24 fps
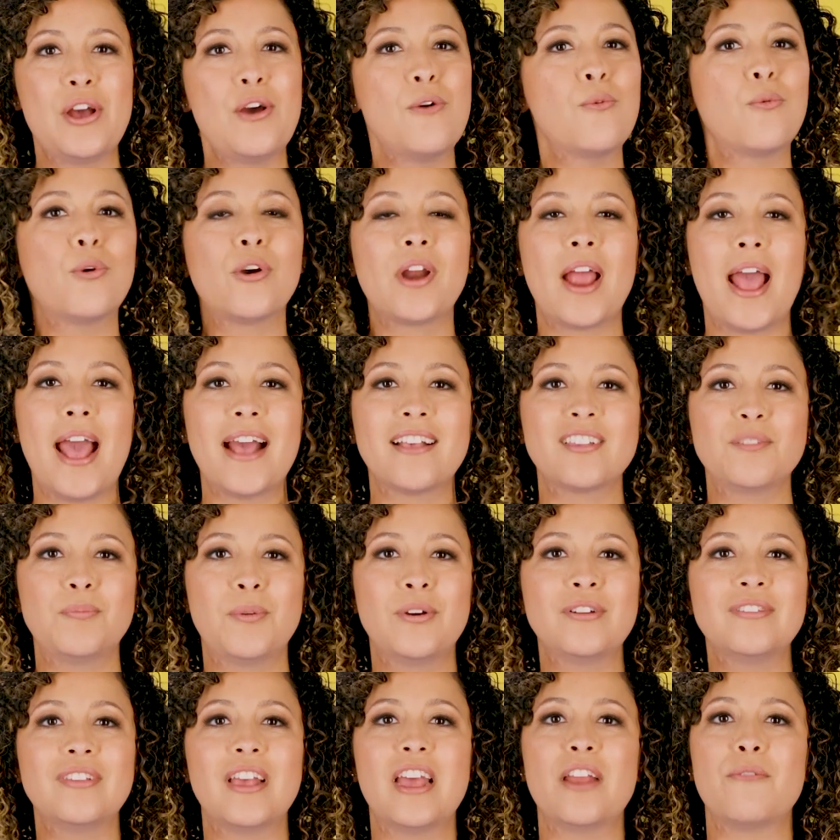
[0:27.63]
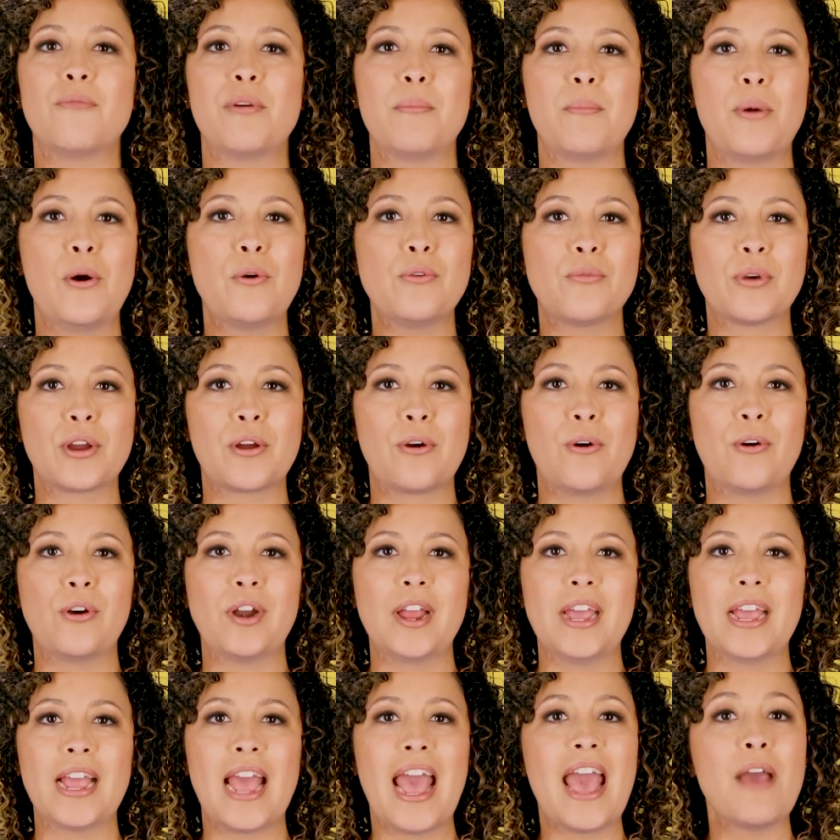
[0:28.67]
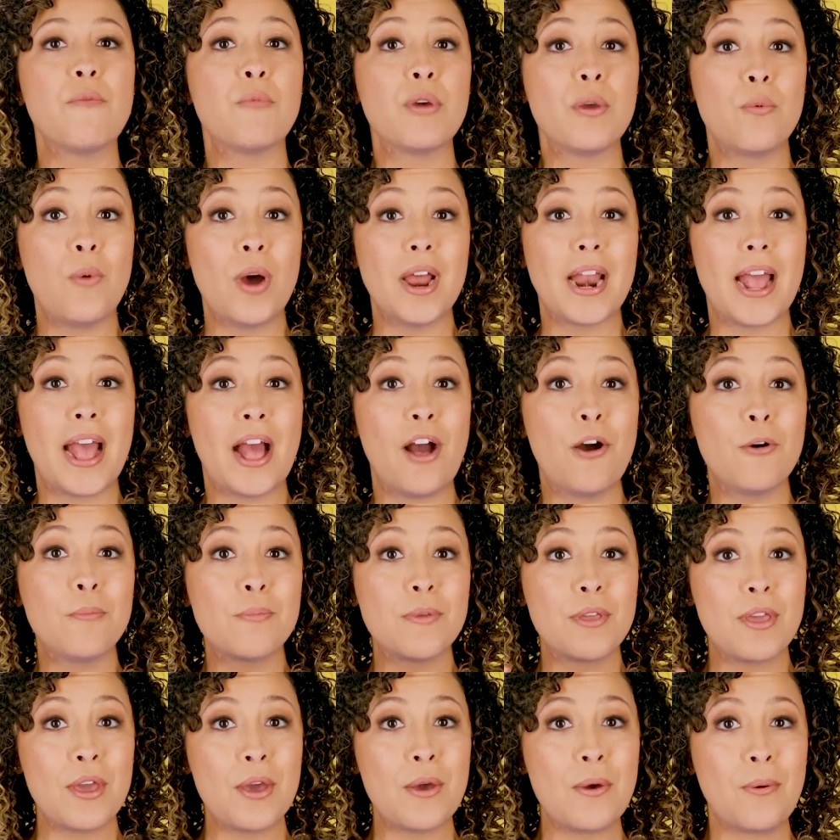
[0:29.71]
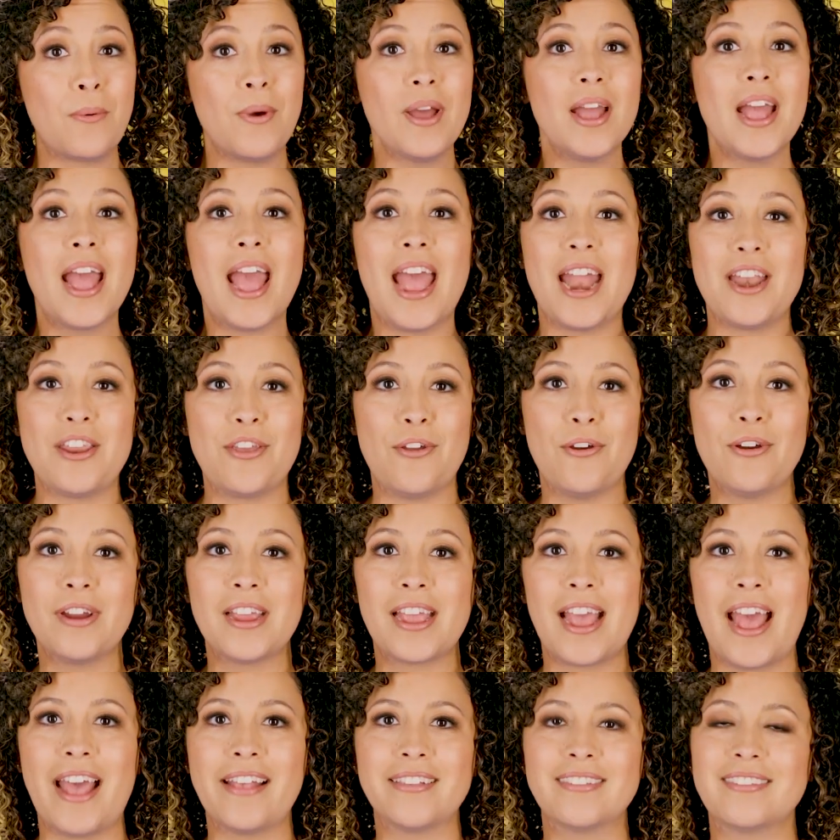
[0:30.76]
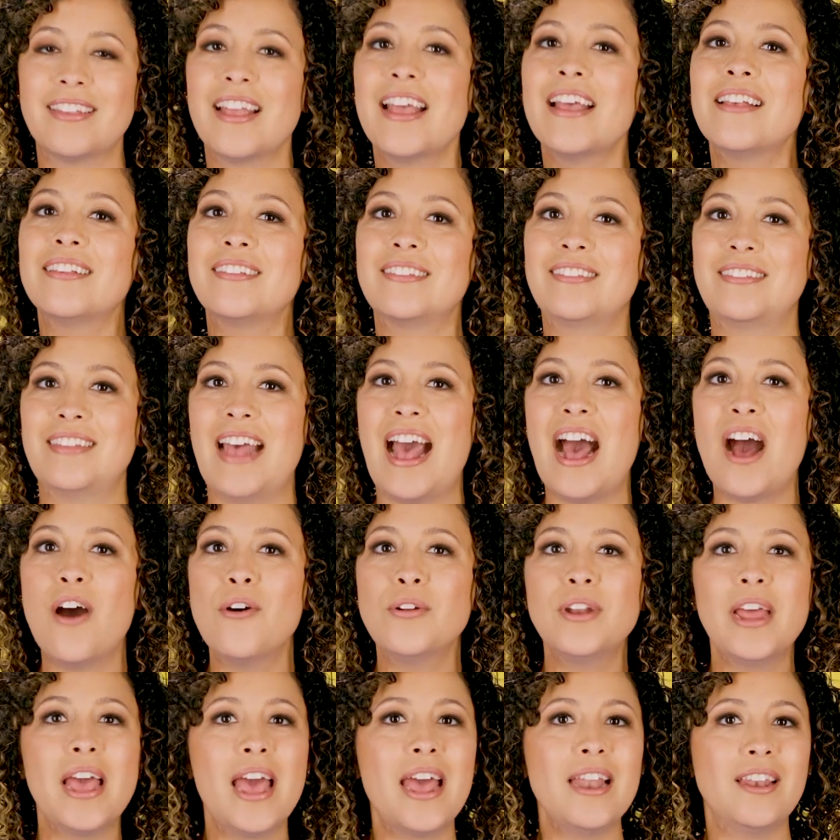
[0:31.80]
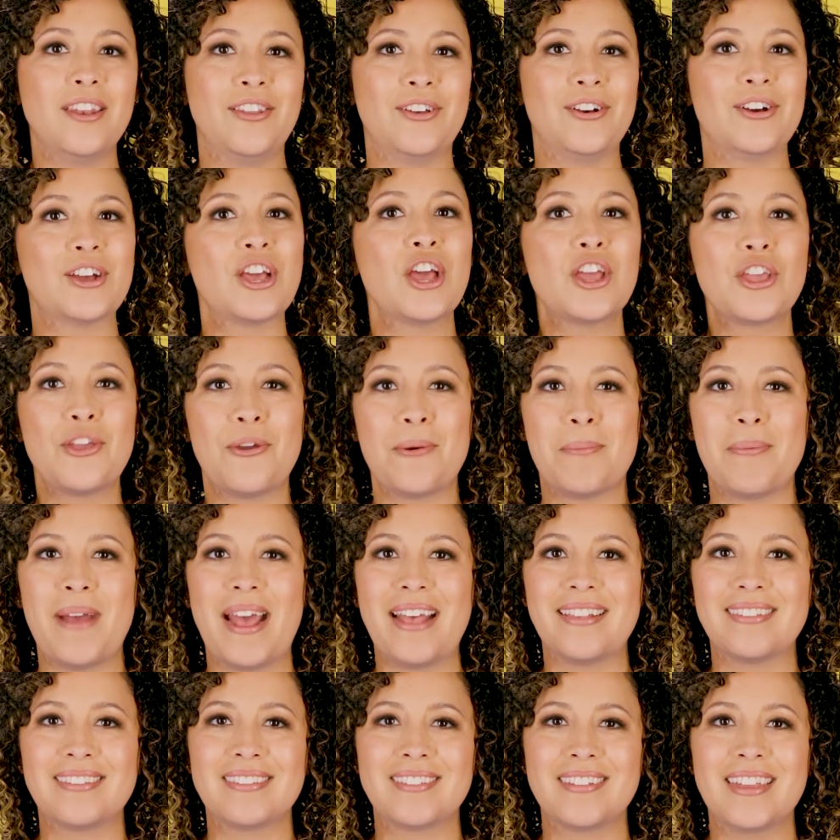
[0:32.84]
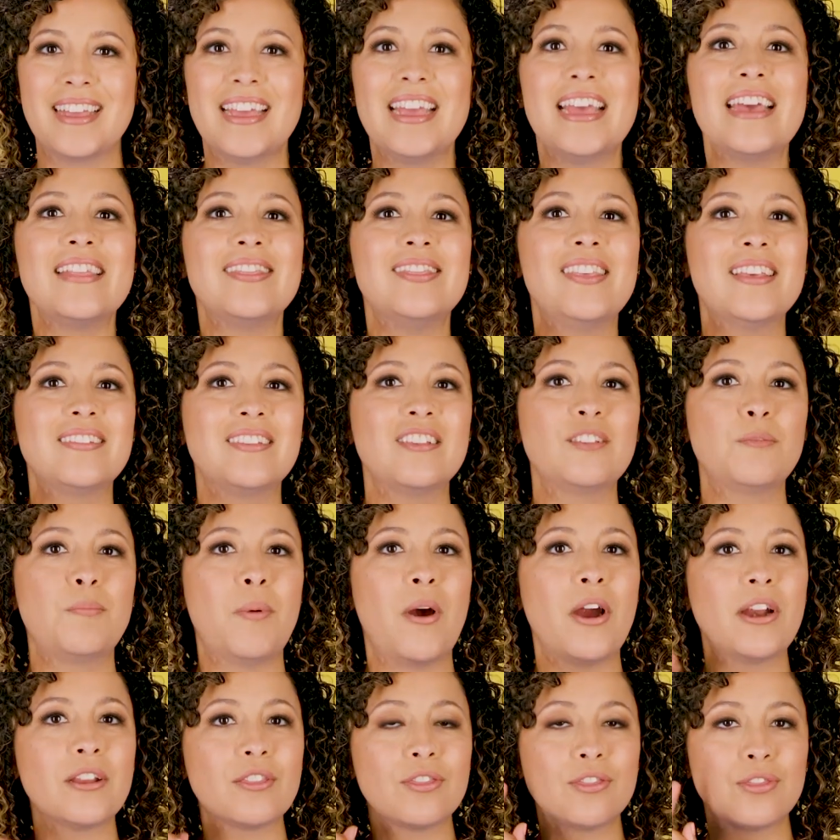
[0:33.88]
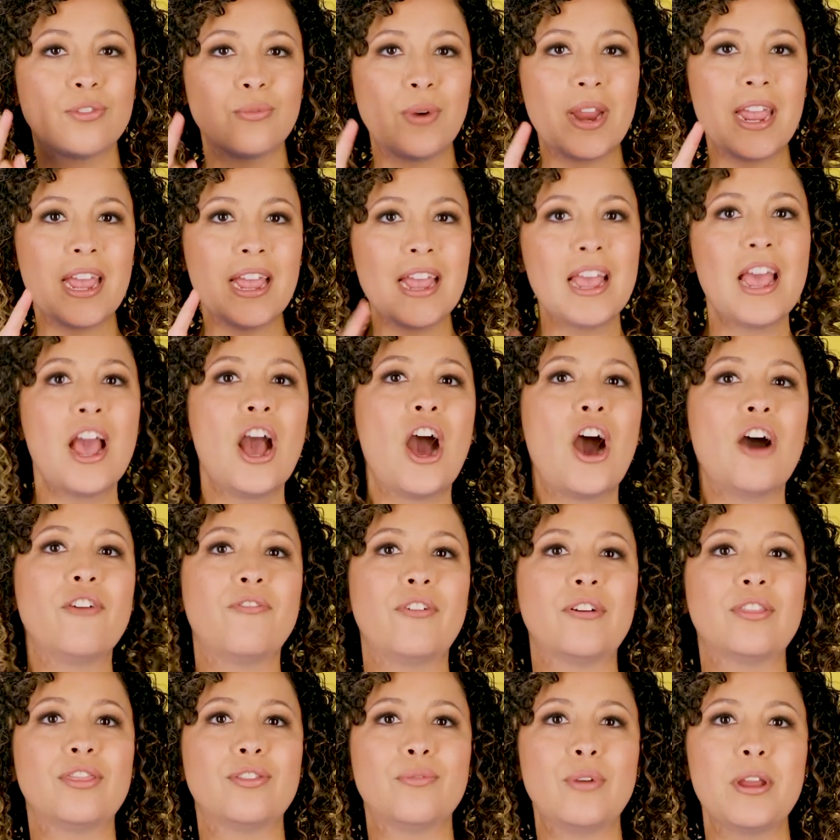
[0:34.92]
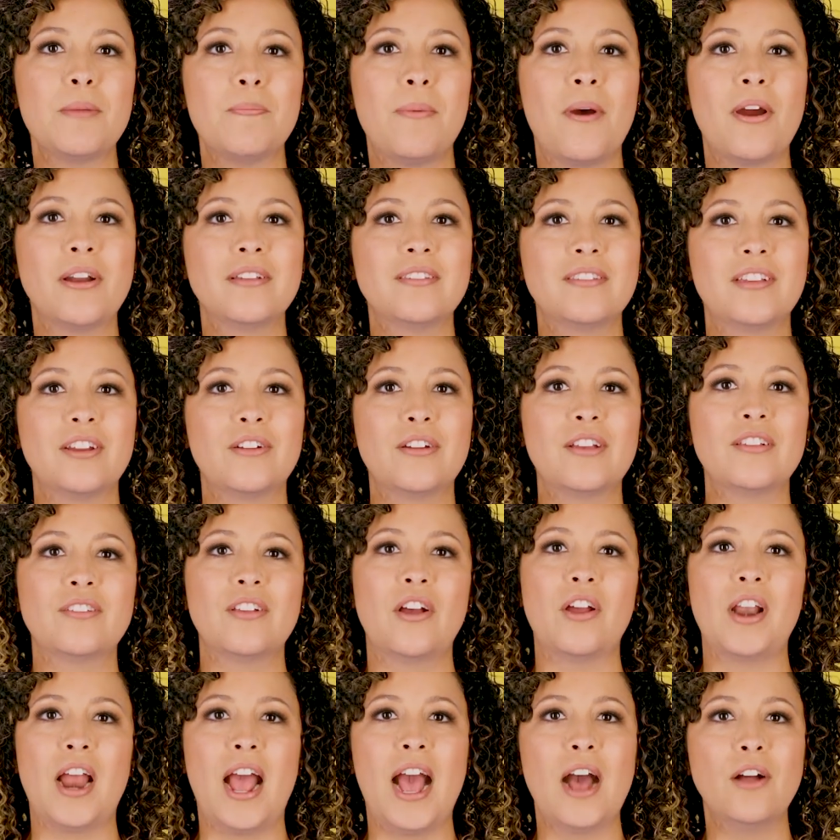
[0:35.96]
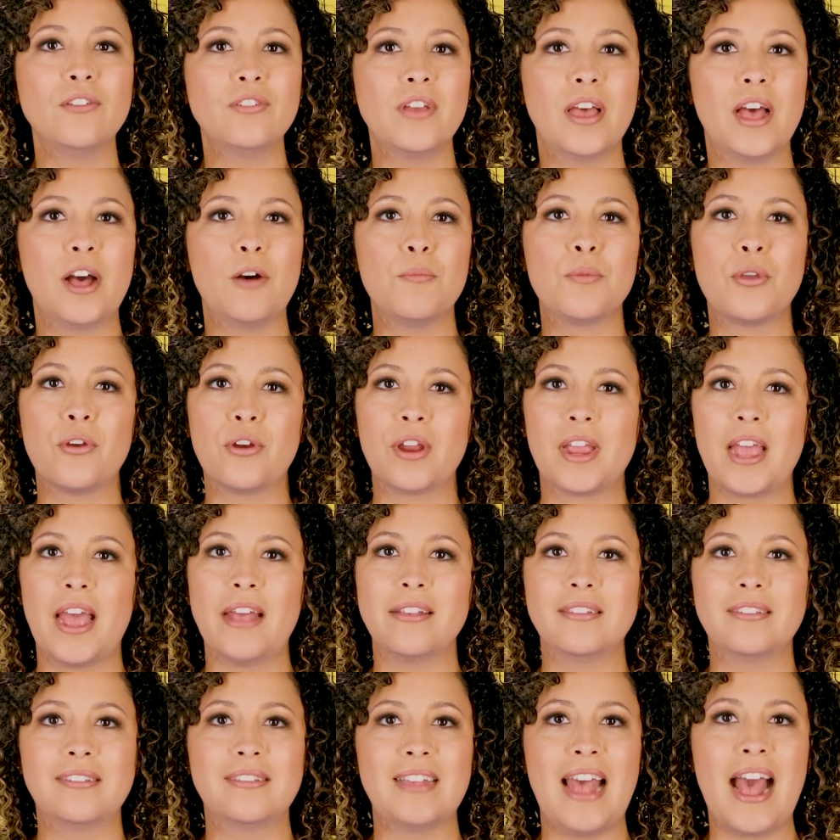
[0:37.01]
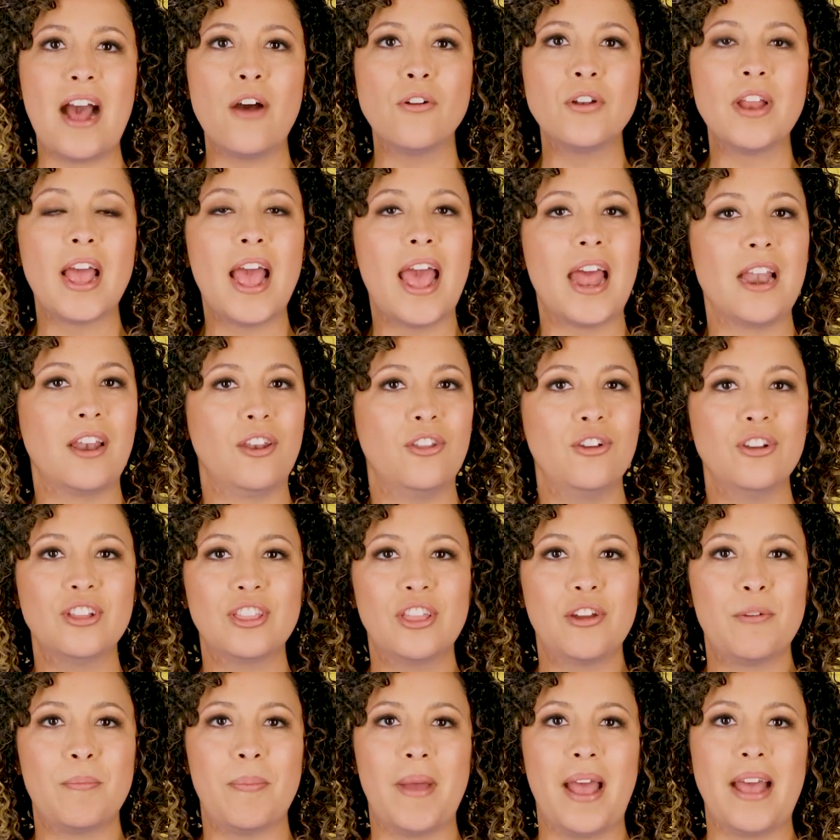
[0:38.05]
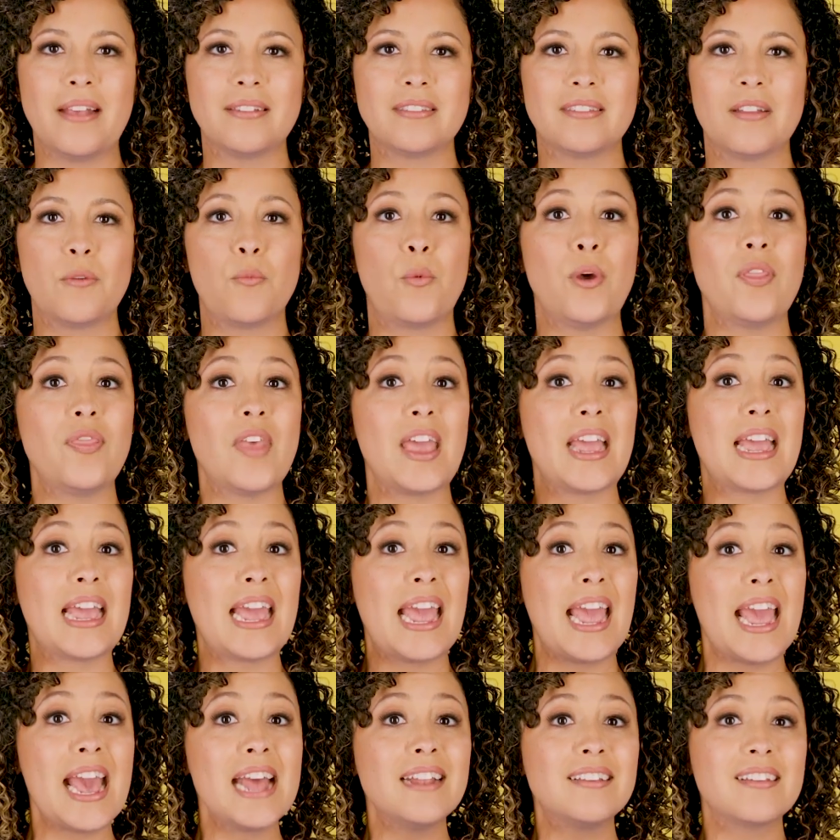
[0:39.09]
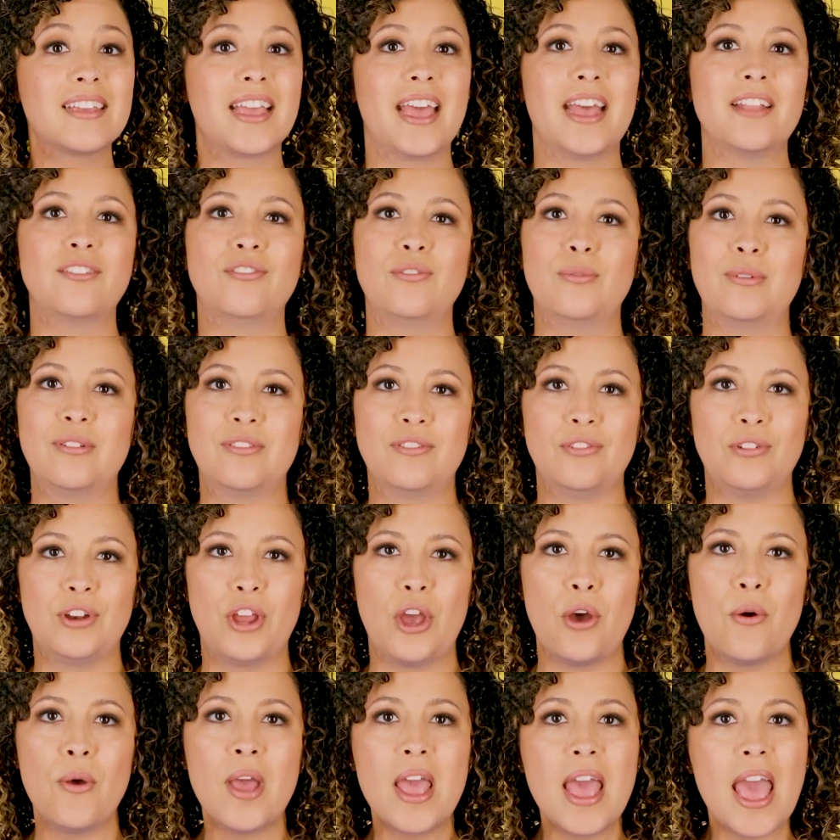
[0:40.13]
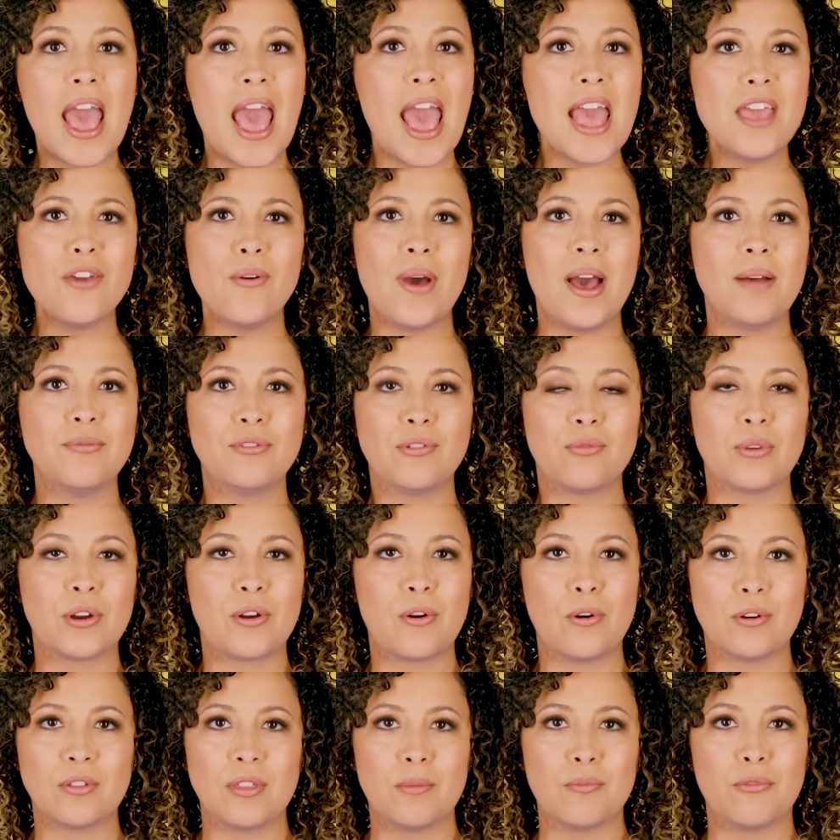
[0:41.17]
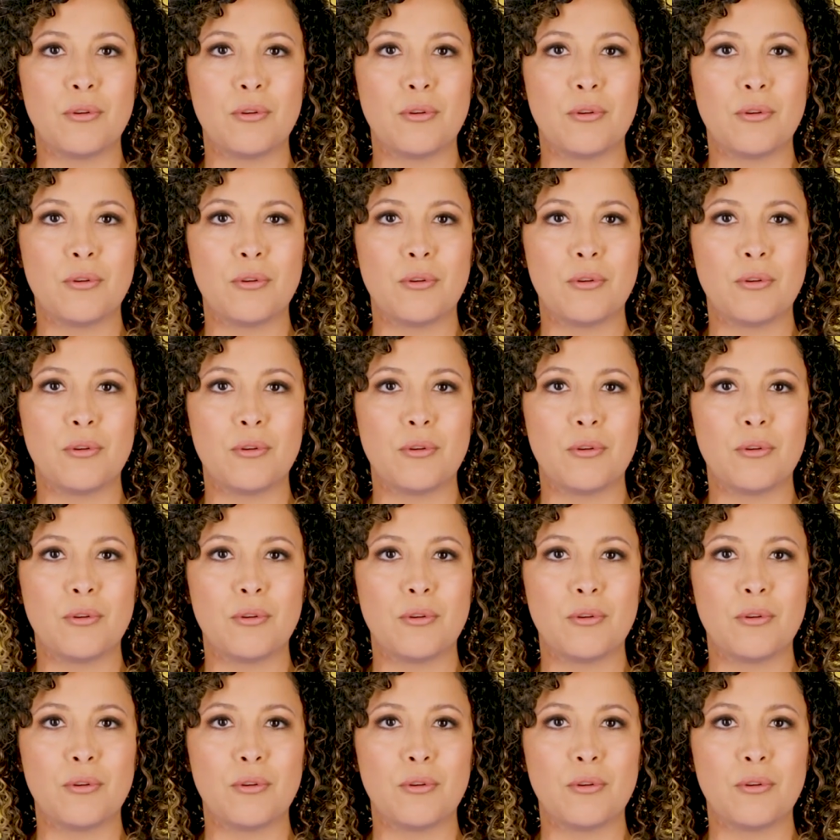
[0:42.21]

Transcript: We're experts in remote recording, and we want to help you and your guests sound and look your best. This is part 3 of a 3-part series on how to help your guests sound and look their best when they can't get to a studio and you have to record them